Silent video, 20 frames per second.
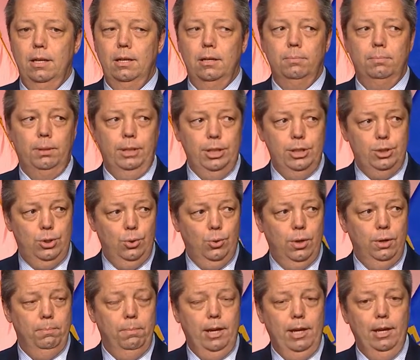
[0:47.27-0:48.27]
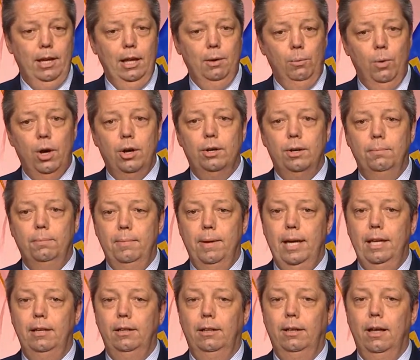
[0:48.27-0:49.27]
Please join me in welcoming
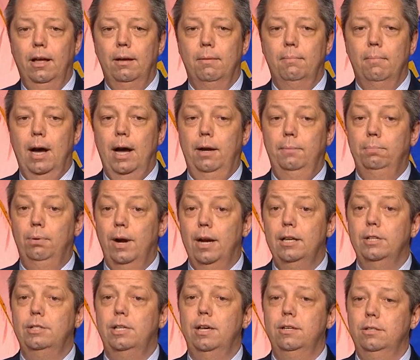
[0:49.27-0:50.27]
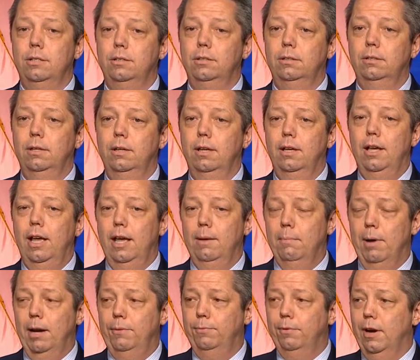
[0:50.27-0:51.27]
me, my predecessor and
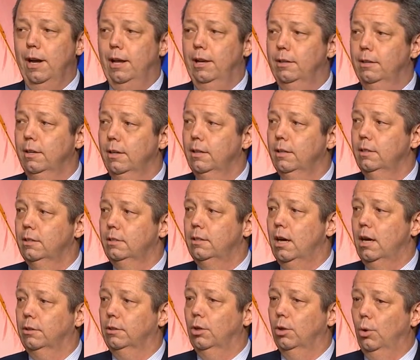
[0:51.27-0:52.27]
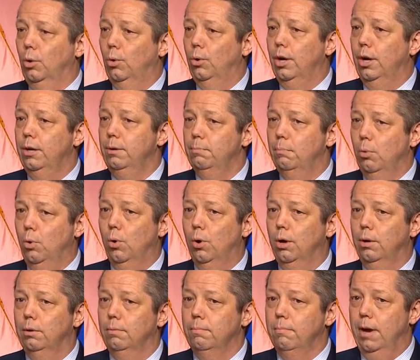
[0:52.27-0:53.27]
my friend, Dr. Lori
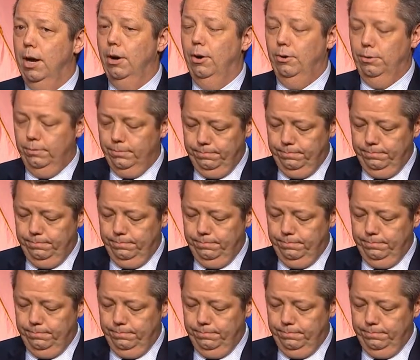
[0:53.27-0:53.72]
Moore-Merrell.